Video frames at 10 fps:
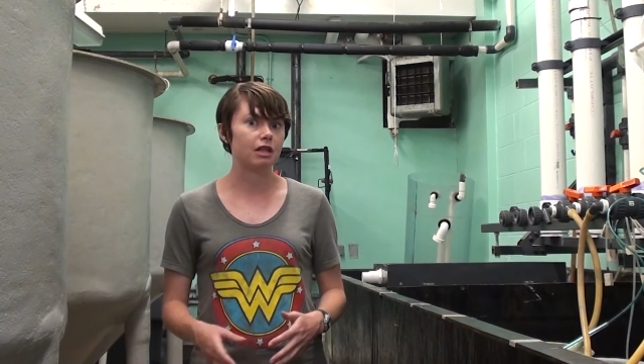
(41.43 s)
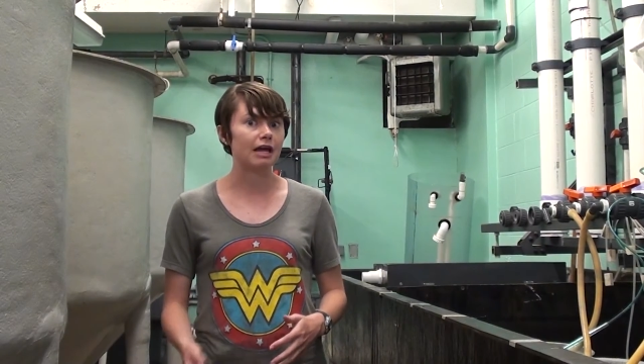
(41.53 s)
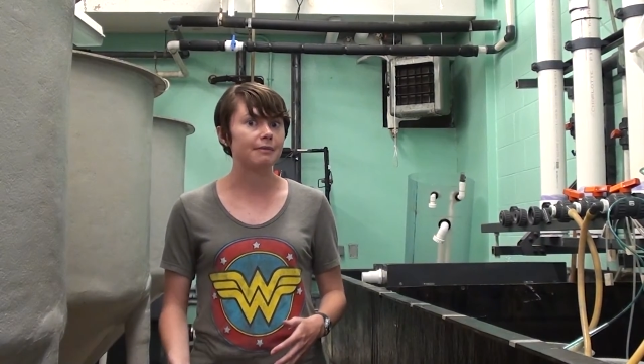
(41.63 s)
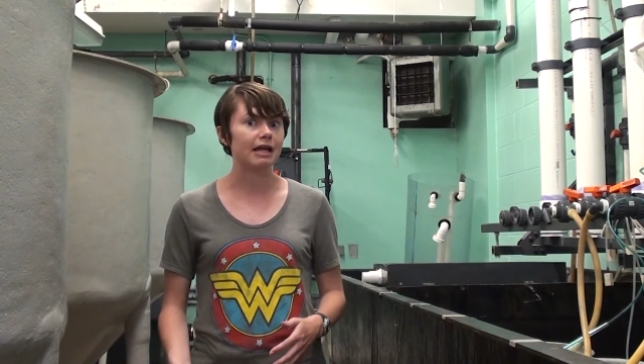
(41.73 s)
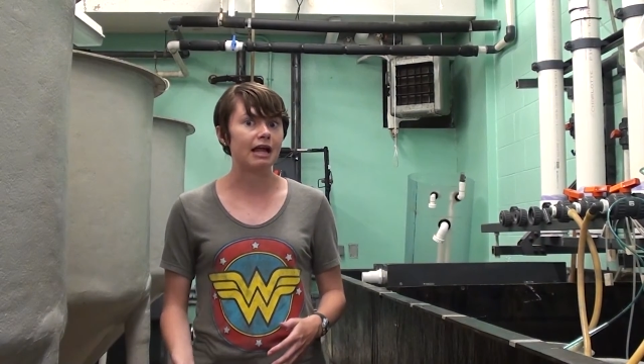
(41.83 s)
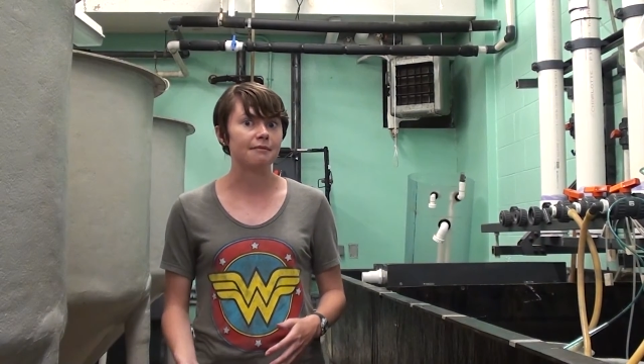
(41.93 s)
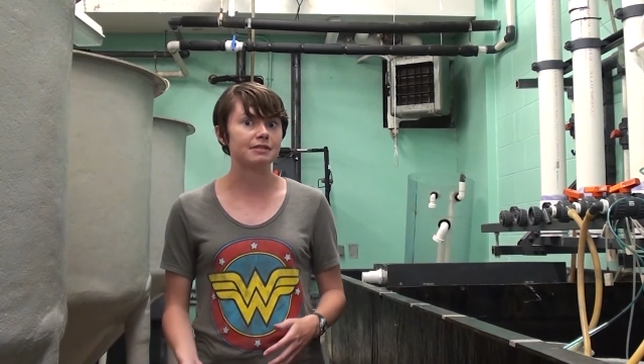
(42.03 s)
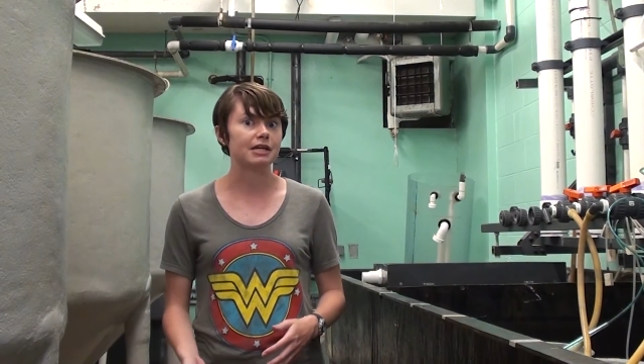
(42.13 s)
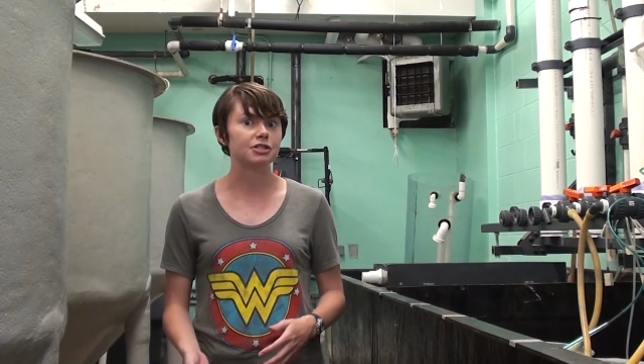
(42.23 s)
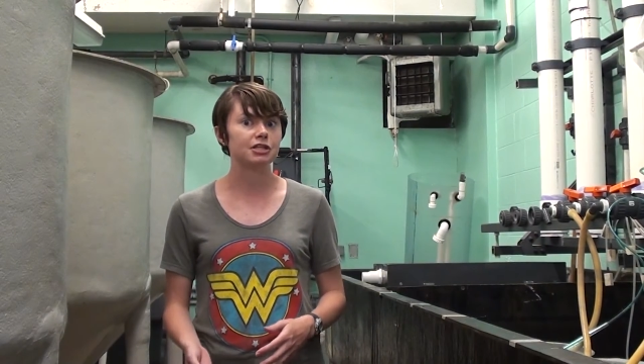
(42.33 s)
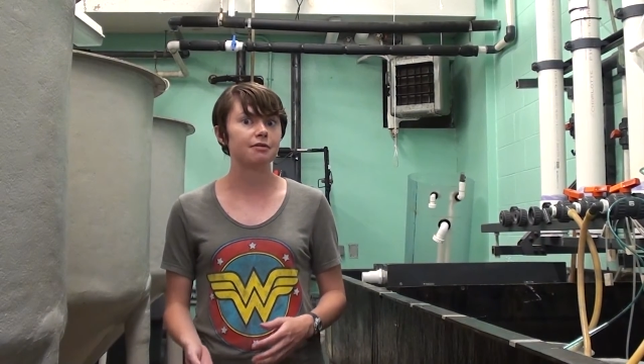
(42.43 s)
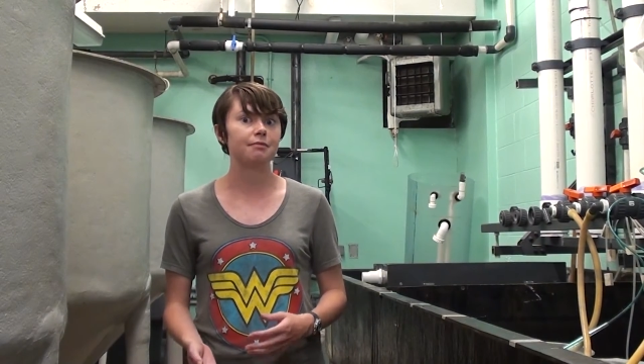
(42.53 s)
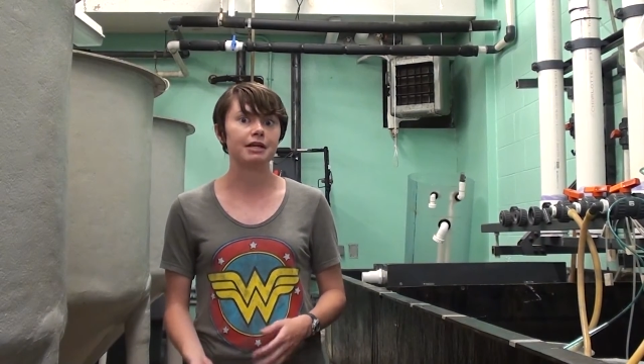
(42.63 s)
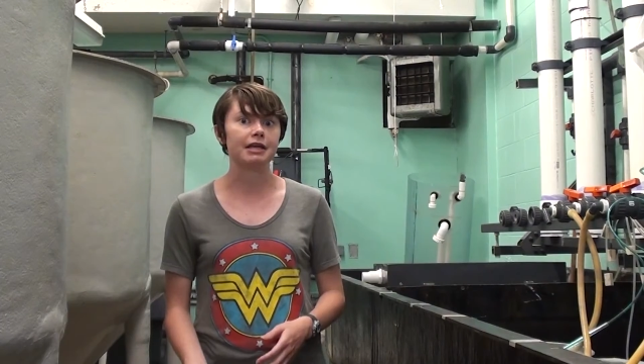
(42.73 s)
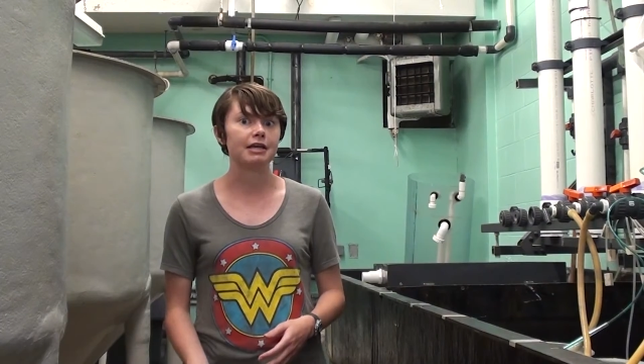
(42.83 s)
climate adaptation and
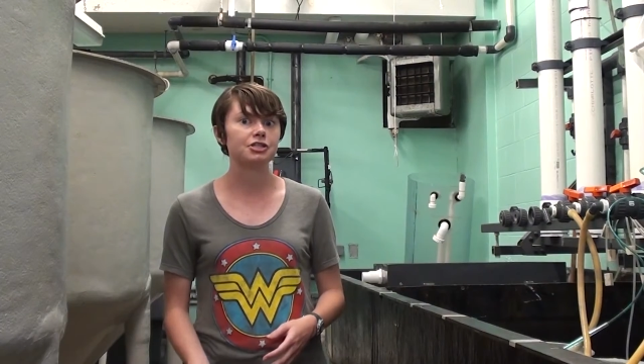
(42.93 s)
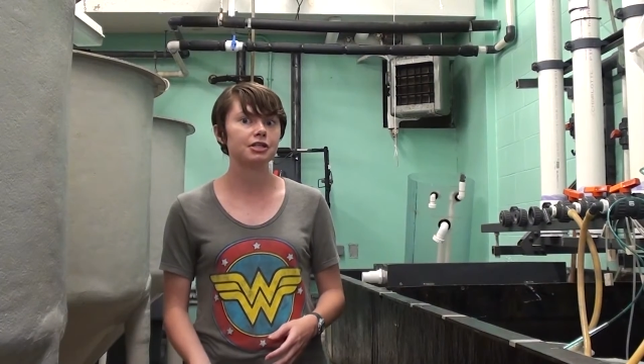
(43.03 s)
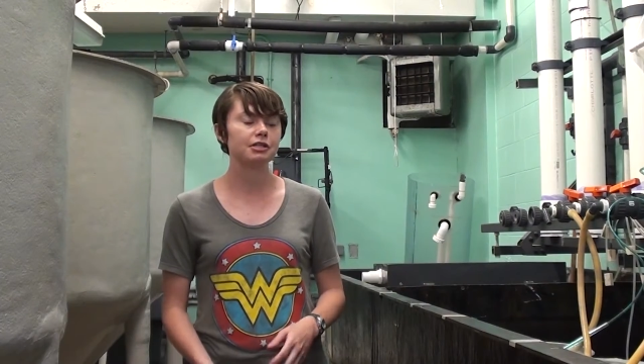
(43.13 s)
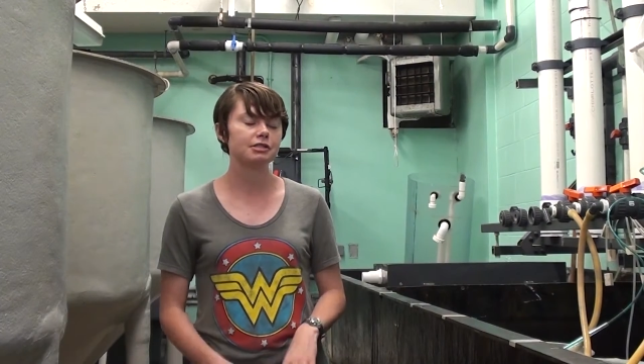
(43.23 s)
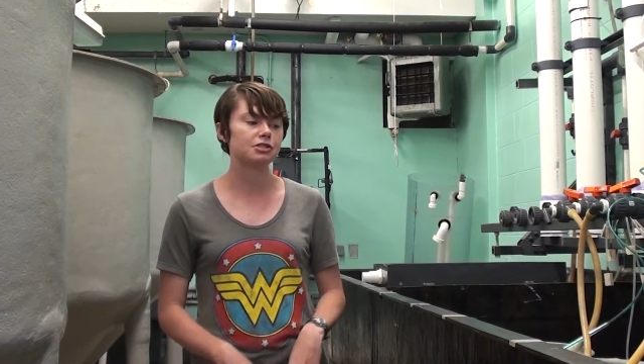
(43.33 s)
mitigation,